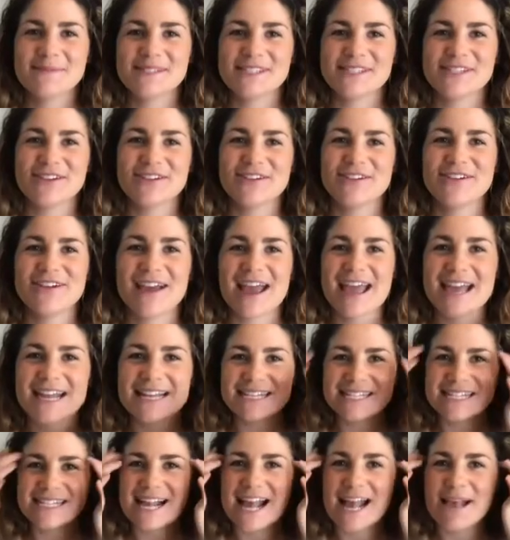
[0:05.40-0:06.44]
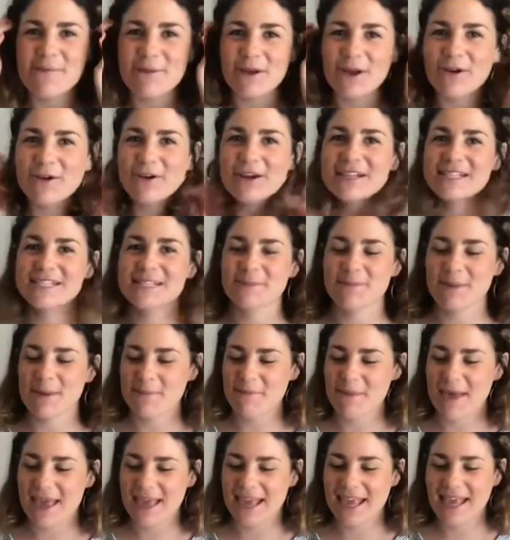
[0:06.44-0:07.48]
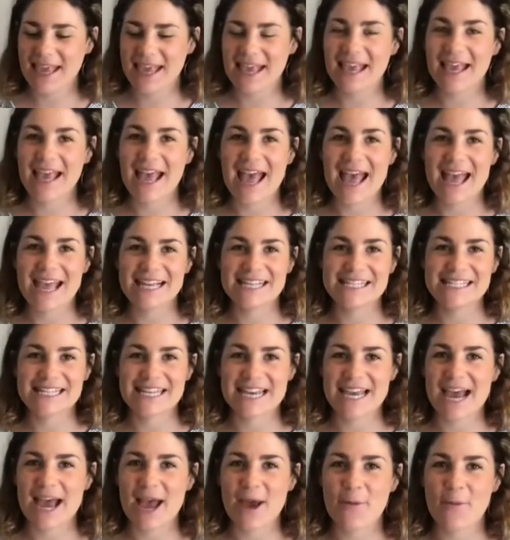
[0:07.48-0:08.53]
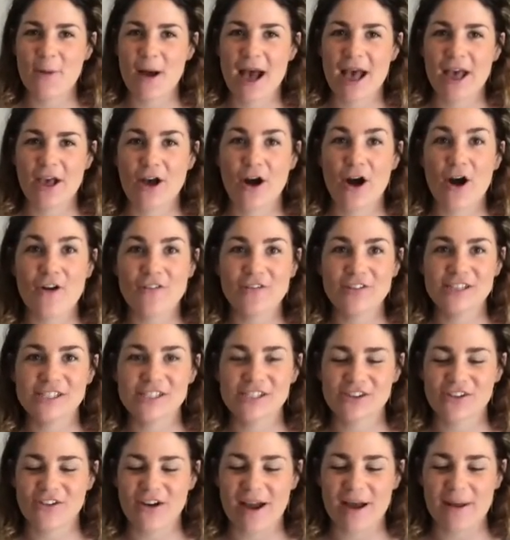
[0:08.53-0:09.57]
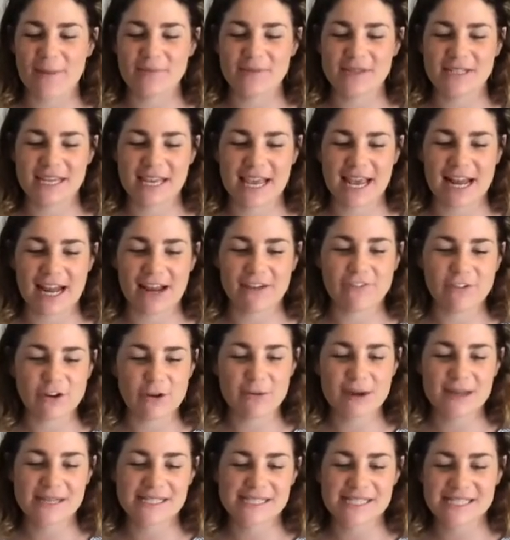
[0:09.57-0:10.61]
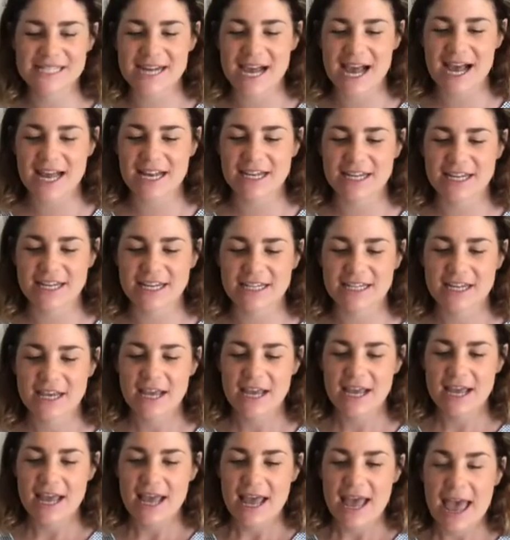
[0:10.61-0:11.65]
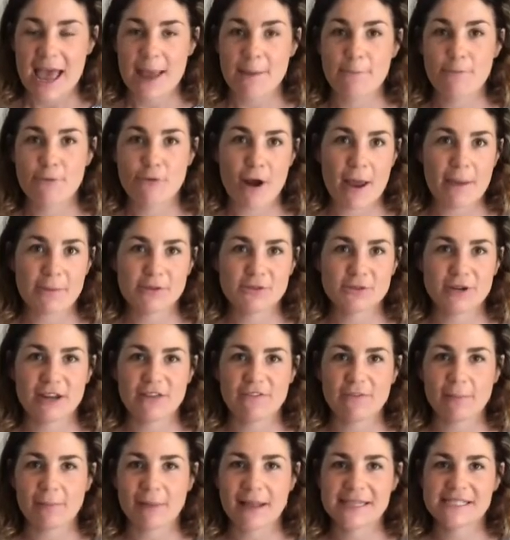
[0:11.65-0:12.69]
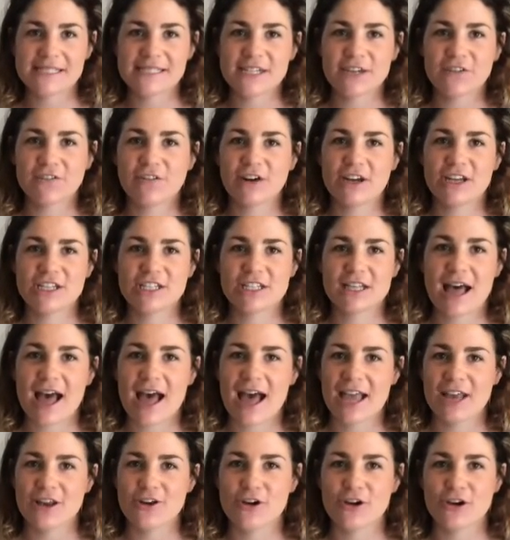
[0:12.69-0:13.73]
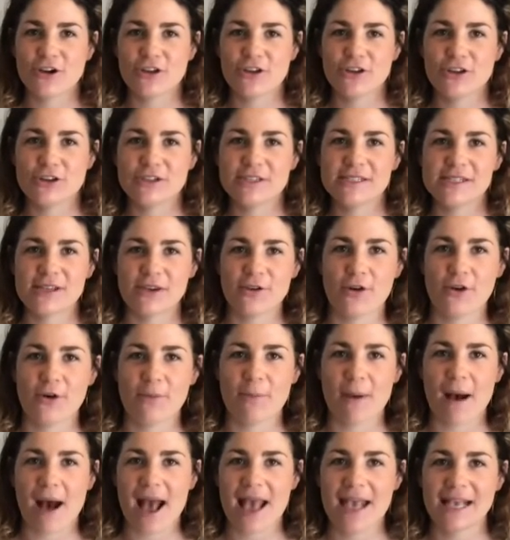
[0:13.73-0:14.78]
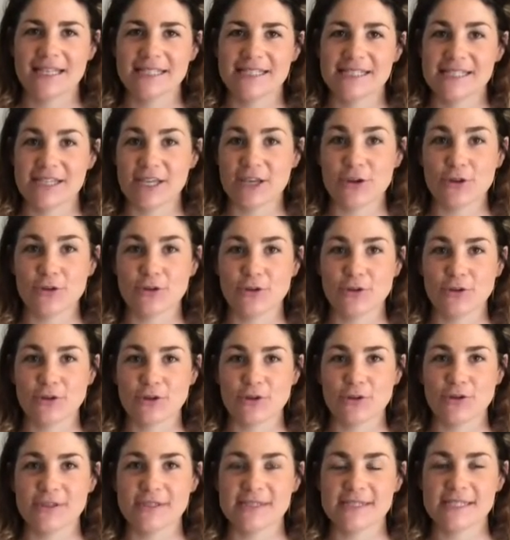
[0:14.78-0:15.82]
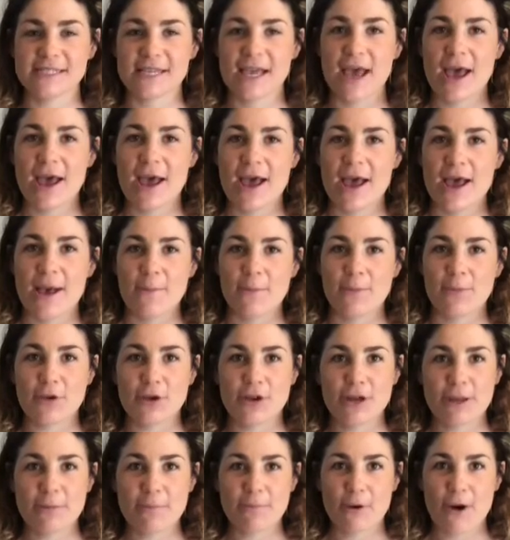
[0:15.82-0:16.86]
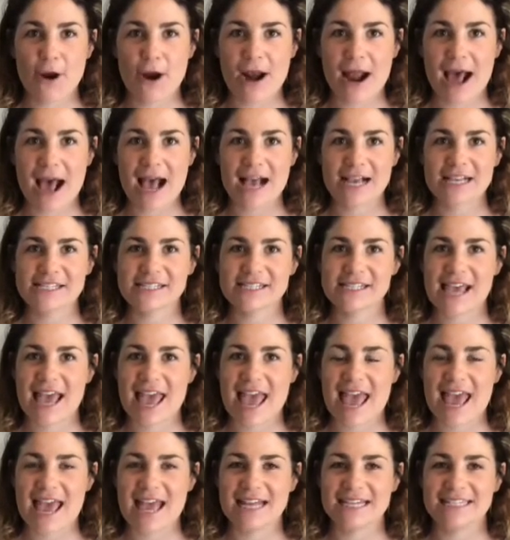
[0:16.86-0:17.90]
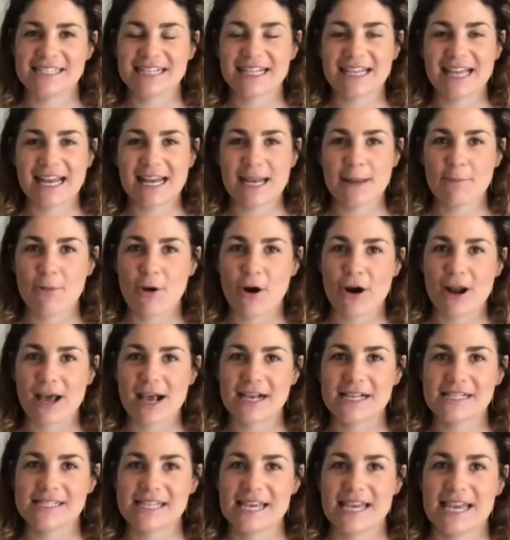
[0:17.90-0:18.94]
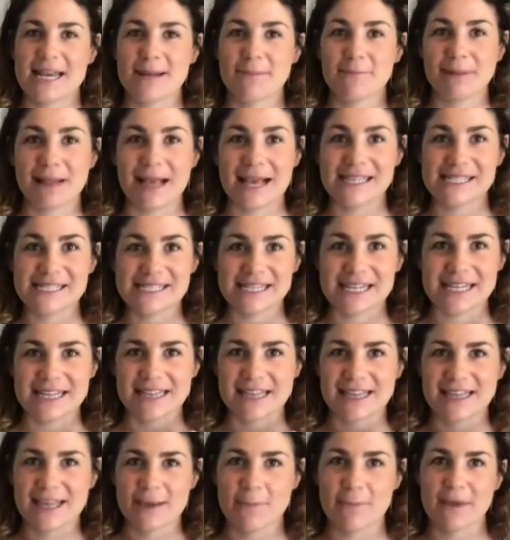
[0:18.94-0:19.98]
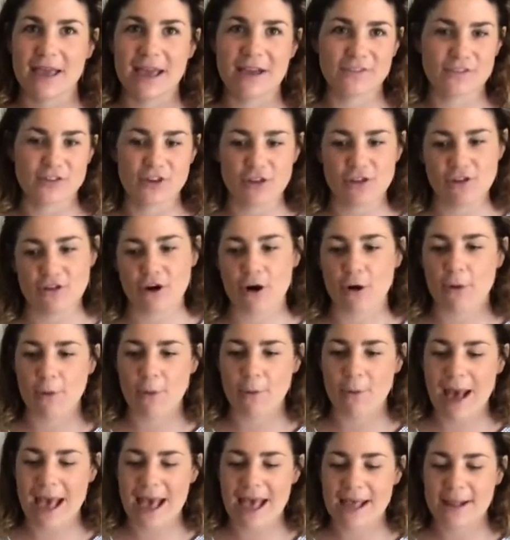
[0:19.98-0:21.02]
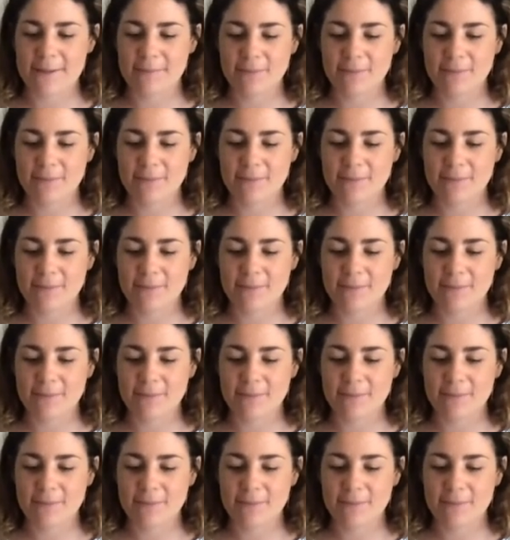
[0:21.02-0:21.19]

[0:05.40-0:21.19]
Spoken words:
Lou and today we're going to be making a DIY coffee scrub to get everyone started and prepped ready for plastic-free July, not using or buying single-use beauty products and cleaning products in plastic that then we have to throw away.